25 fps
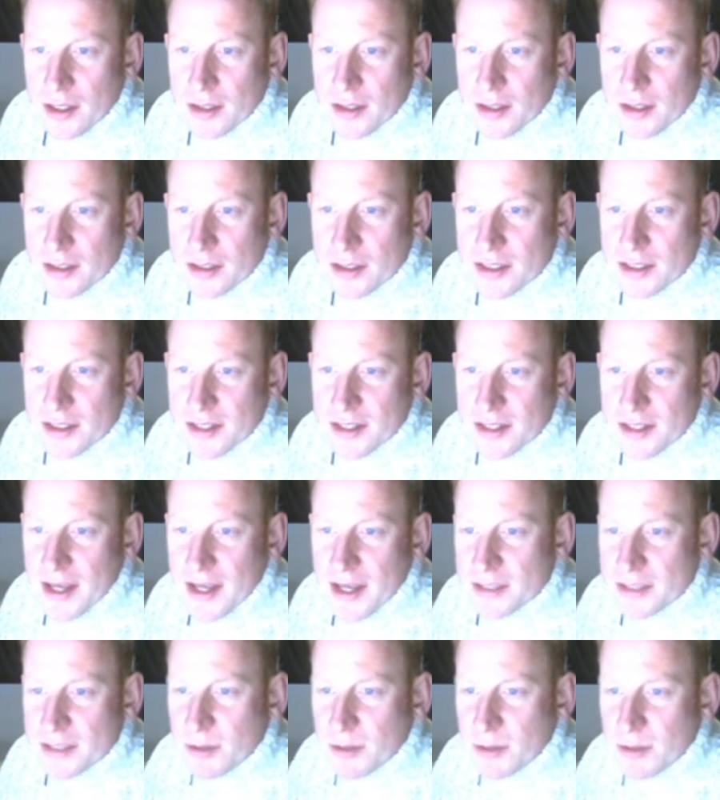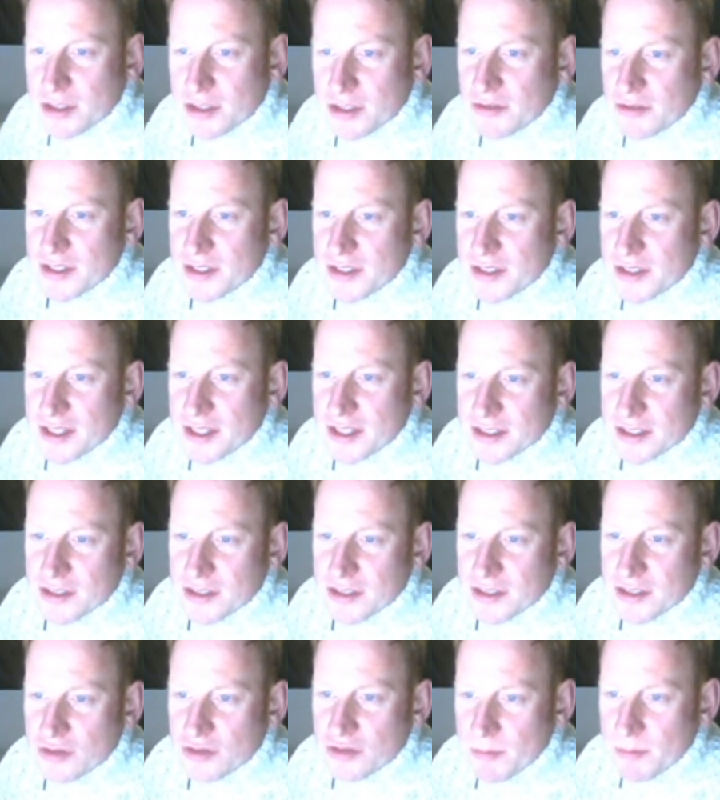This is an Xbox 360
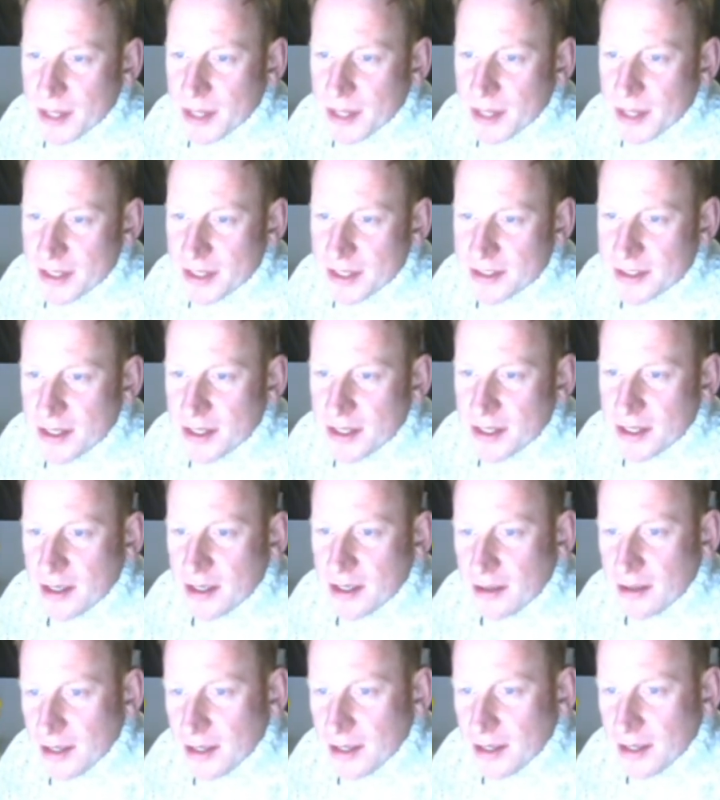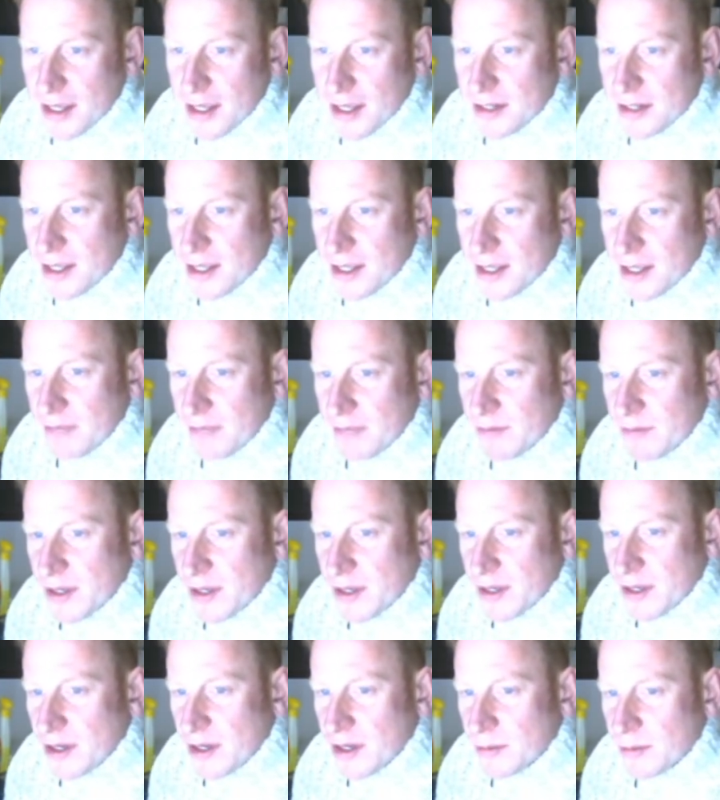drum kit. Again, came from the
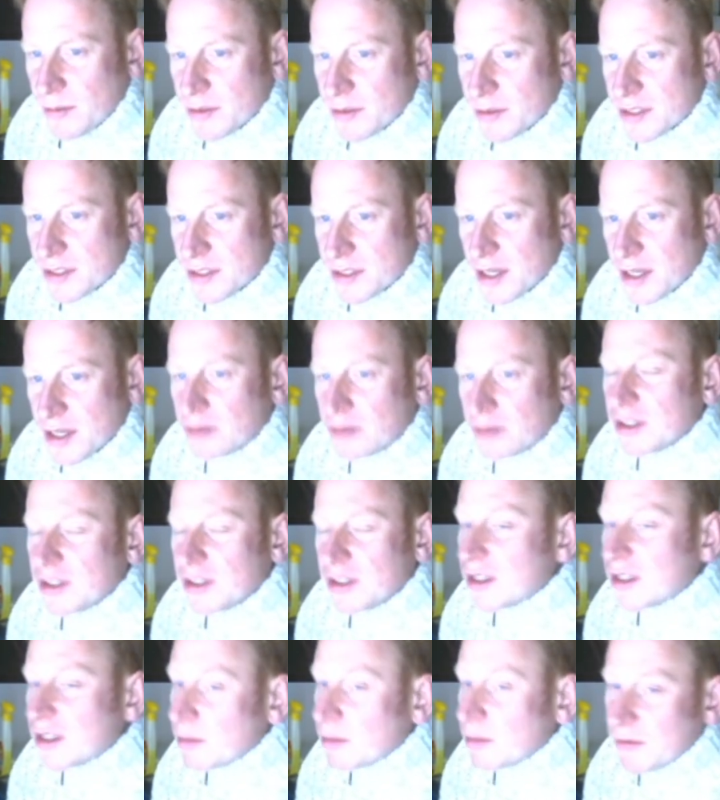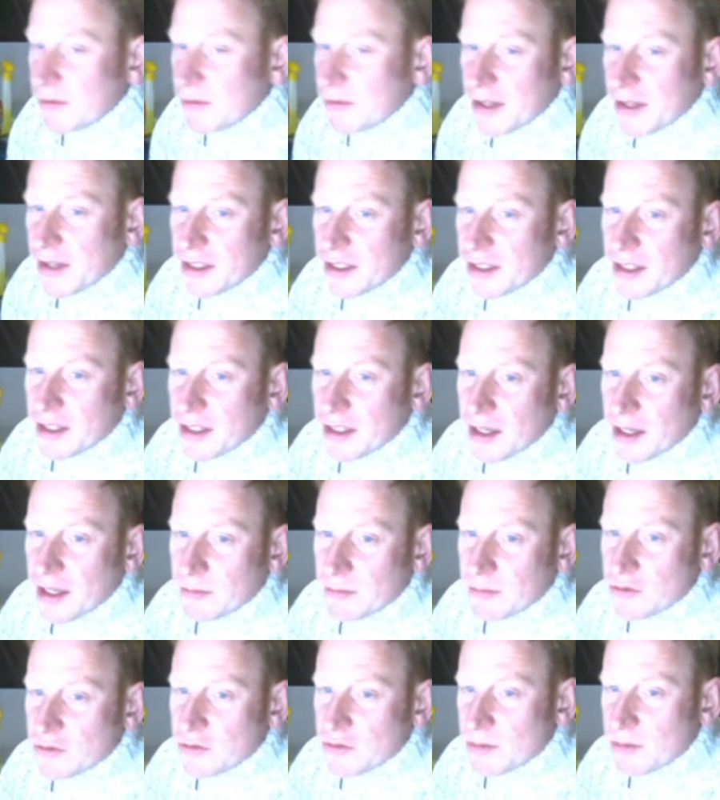car boot sale. Didn't come with any
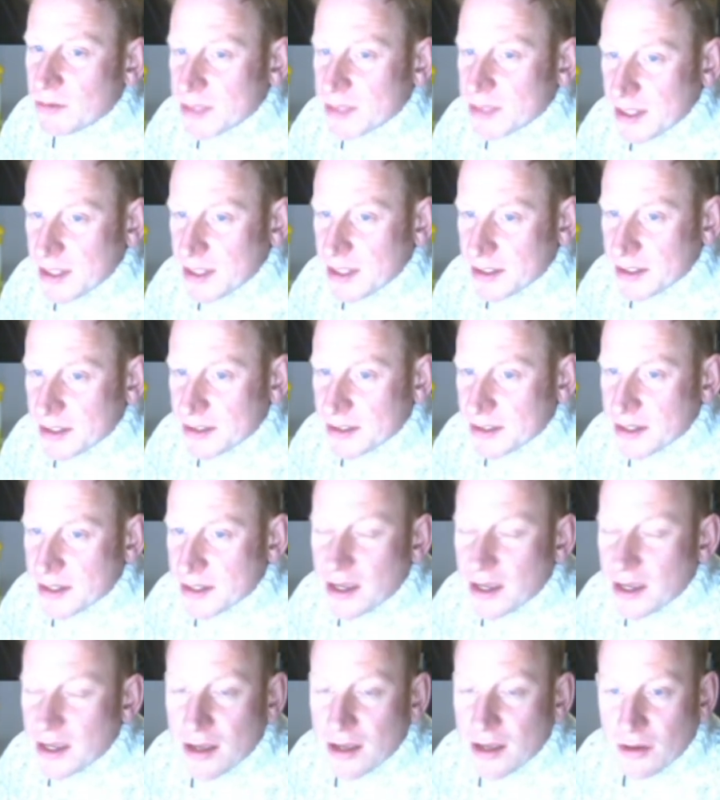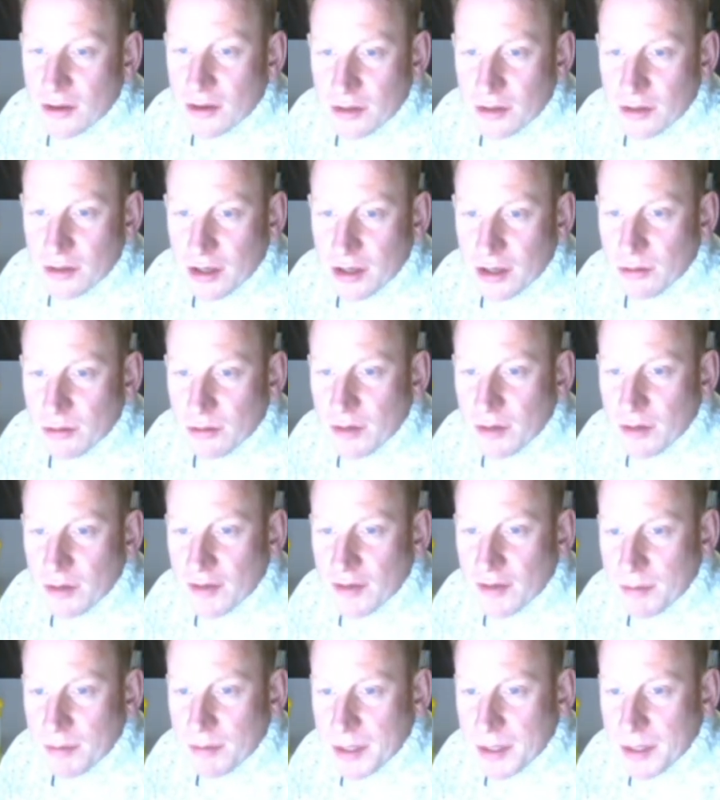drumsticks, although I've
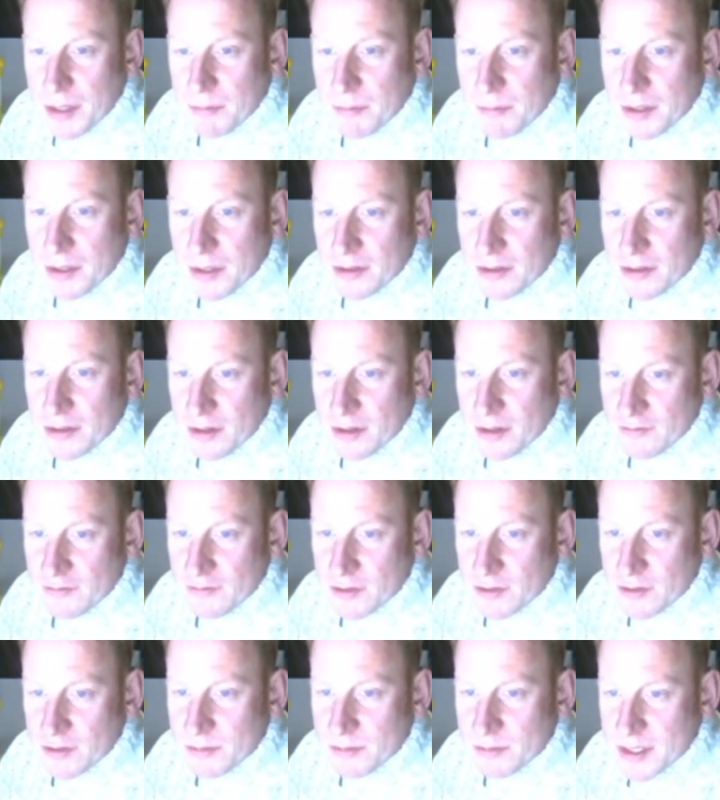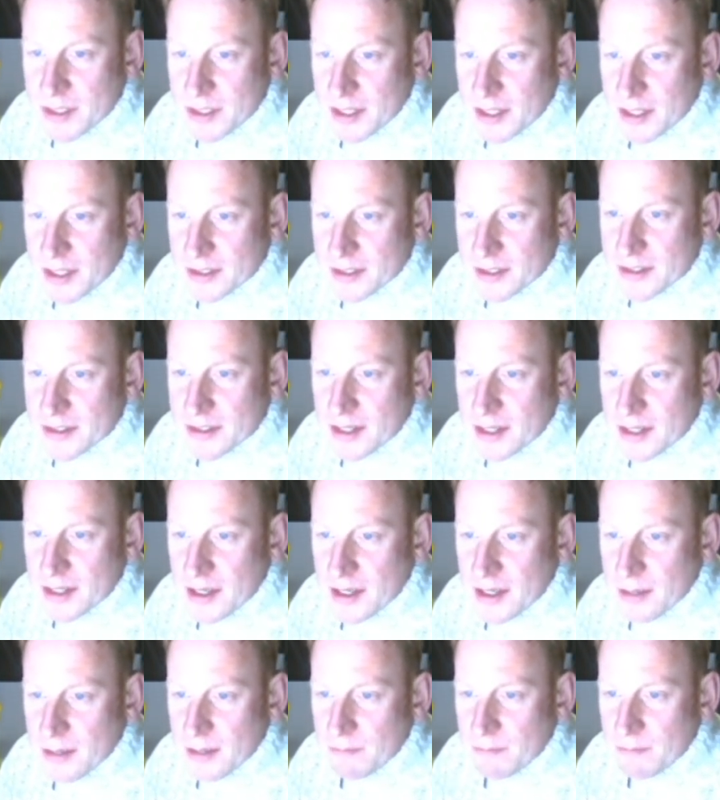got a big bundle of drumsticks
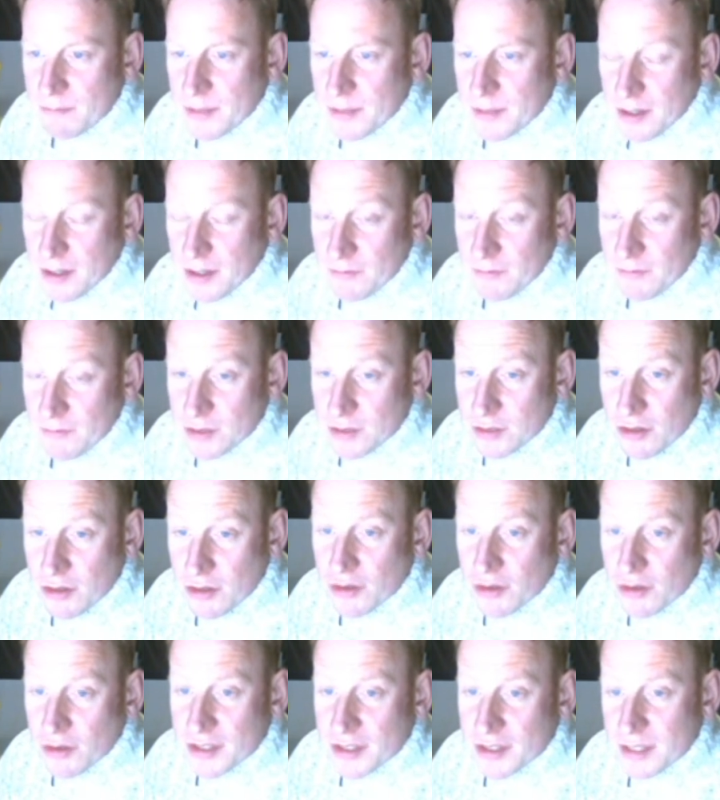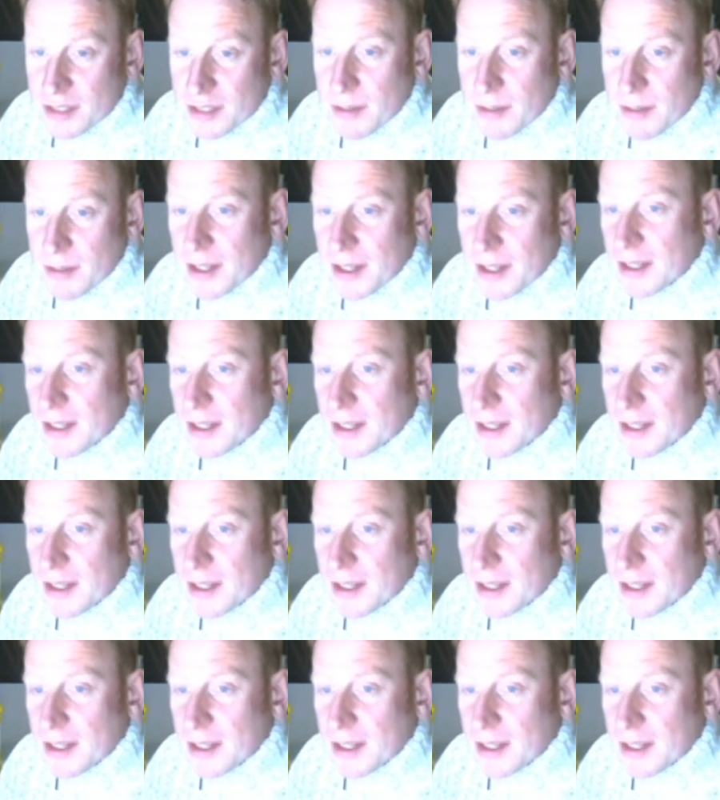that I've also got on eBay.